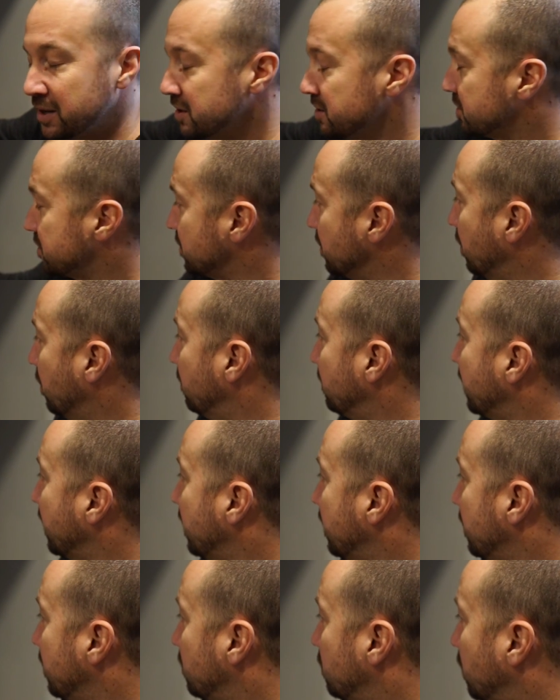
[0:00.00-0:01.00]
So
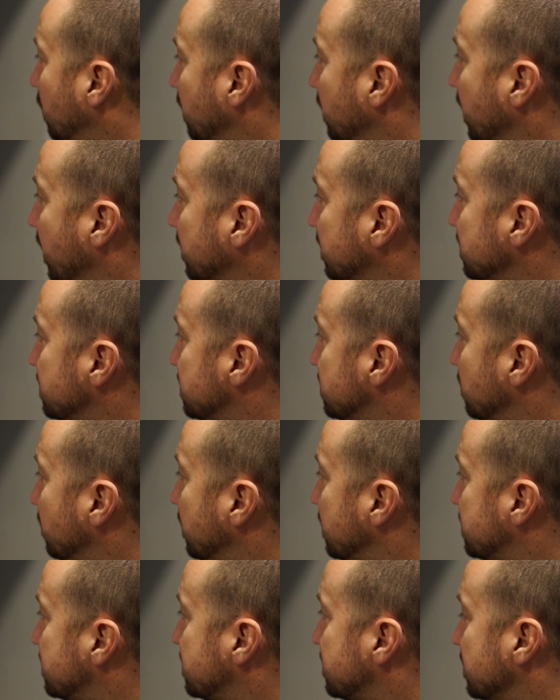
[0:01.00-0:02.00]
really like these
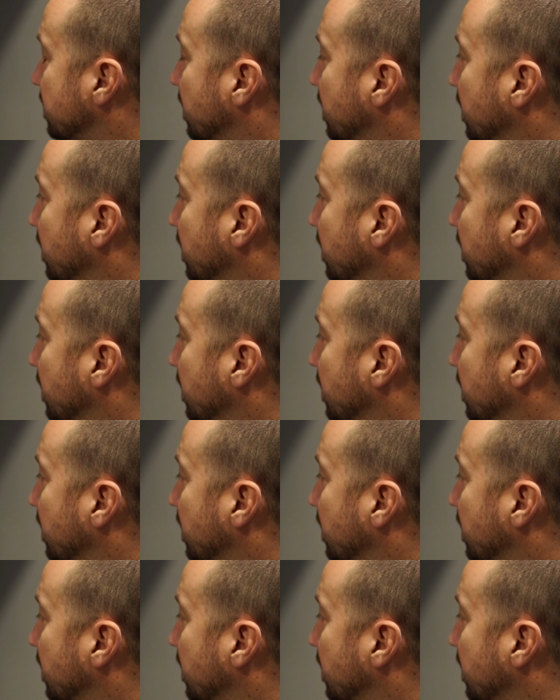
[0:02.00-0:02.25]
units,